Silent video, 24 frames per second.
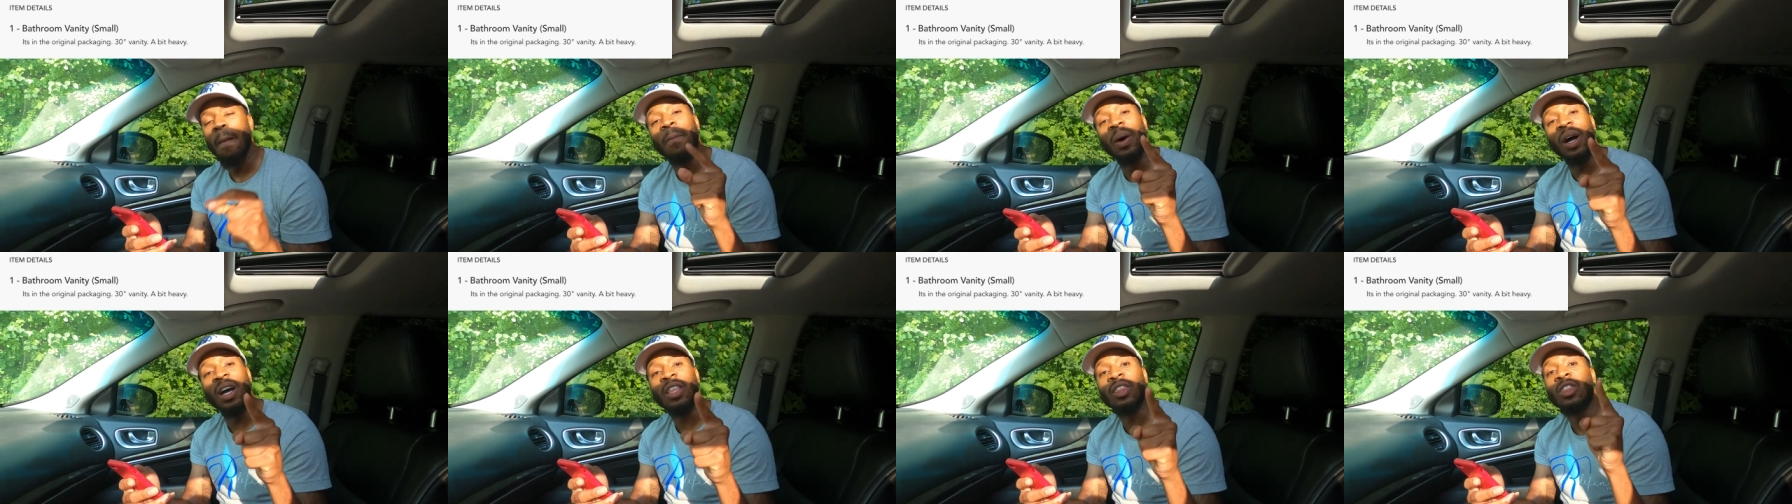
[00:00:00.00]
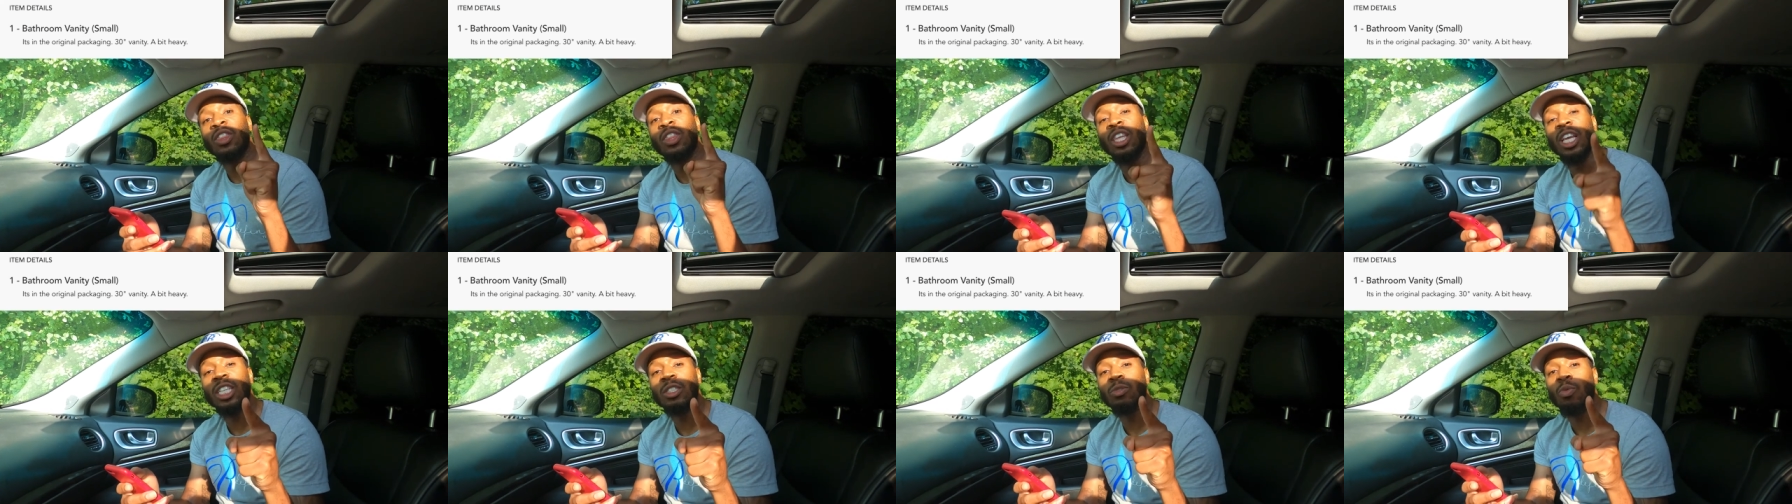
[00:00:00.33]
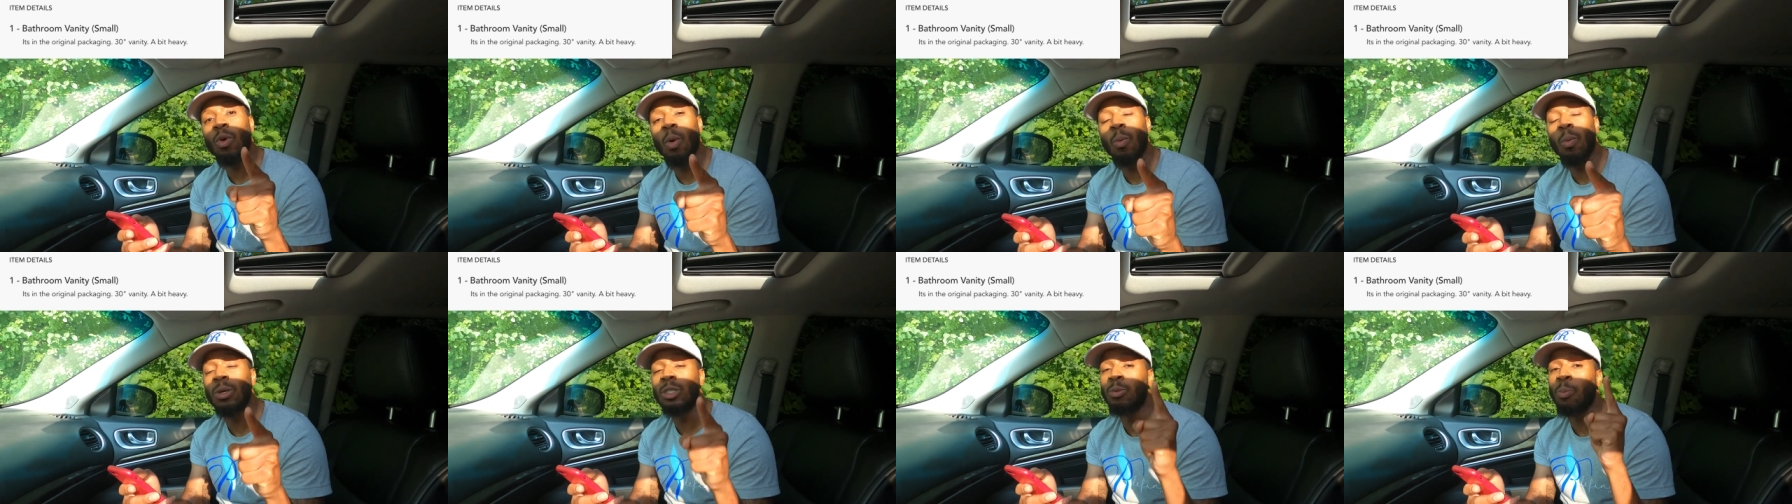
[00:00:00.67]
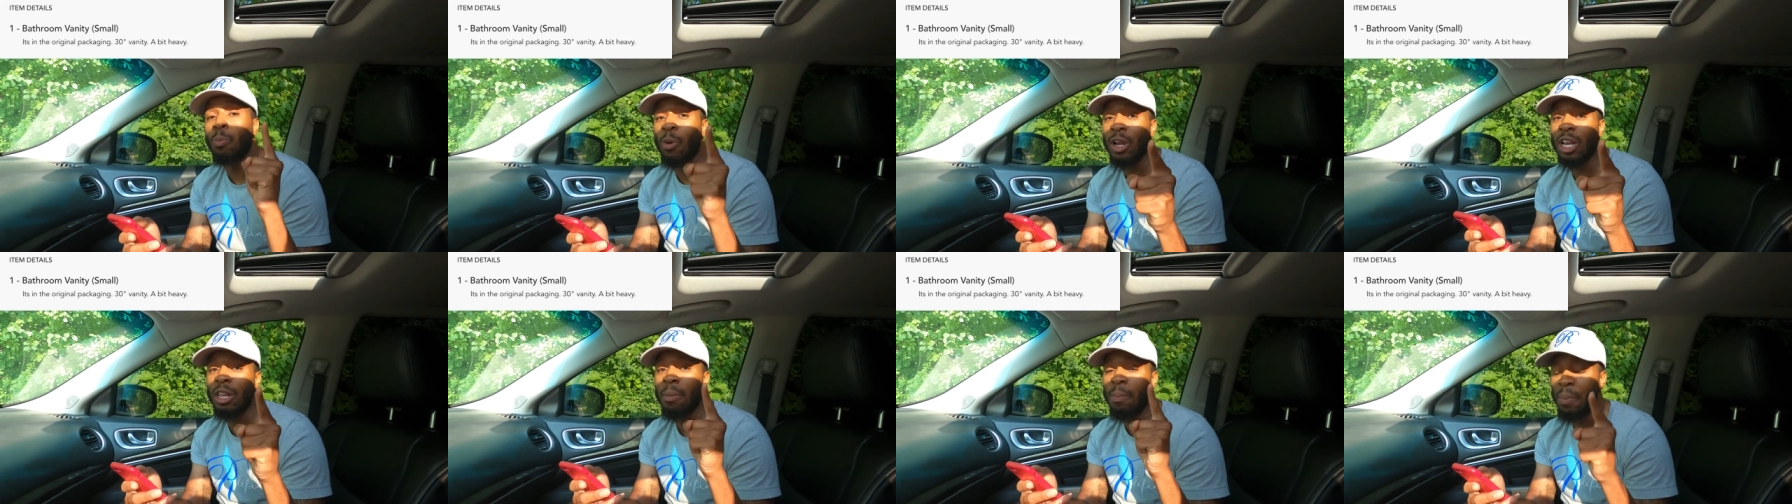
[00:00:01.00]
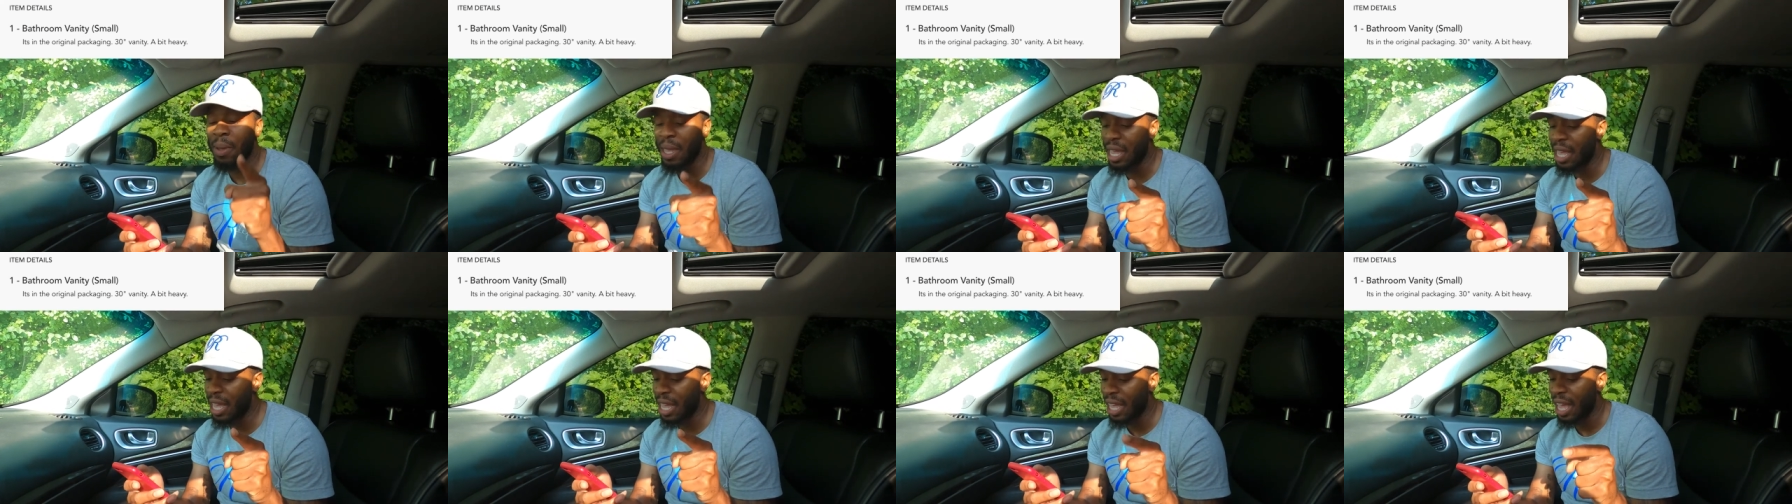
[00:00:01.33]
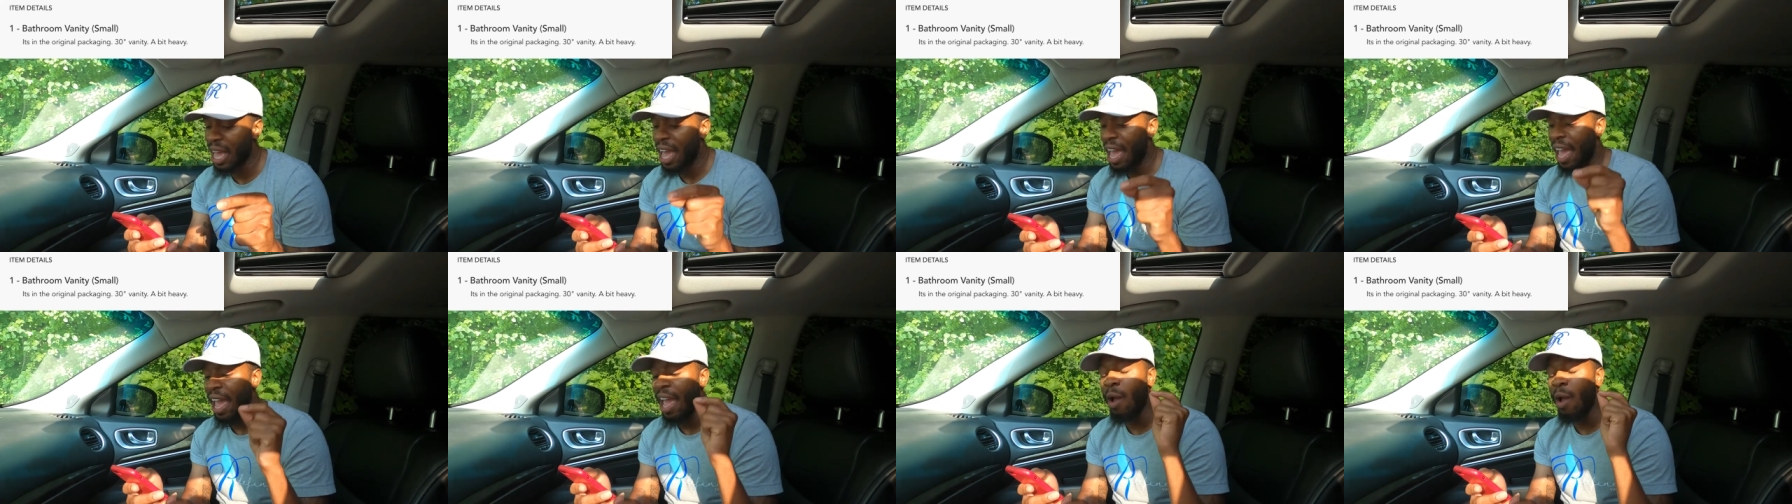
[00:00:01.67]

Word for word: But this one was pretty big.